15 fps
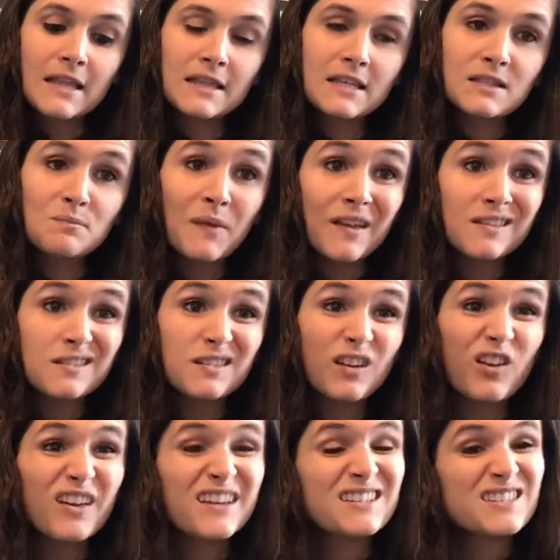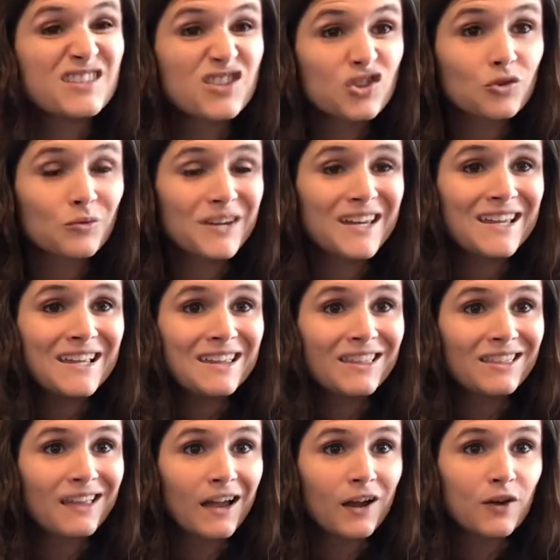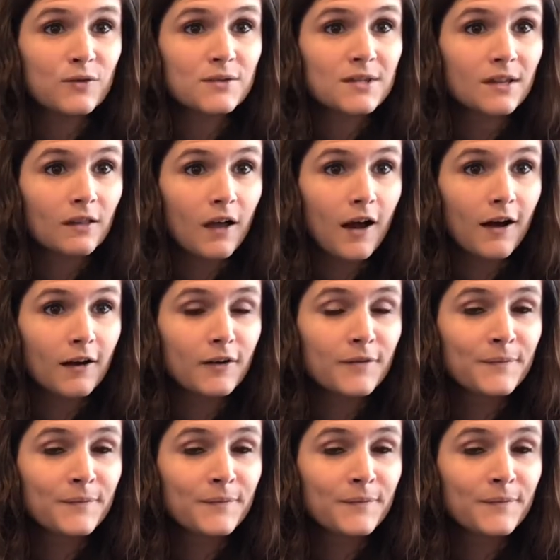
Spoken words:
this pencil is 3 Legos long.